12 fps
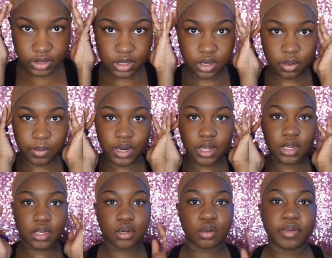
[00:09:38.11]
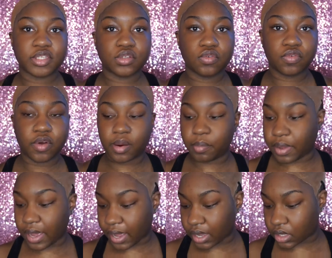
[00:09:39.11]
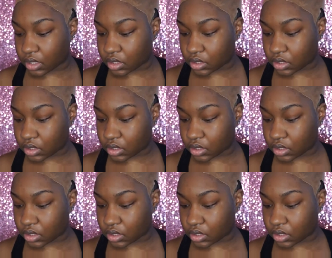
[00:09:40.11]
think I went a little bit too far back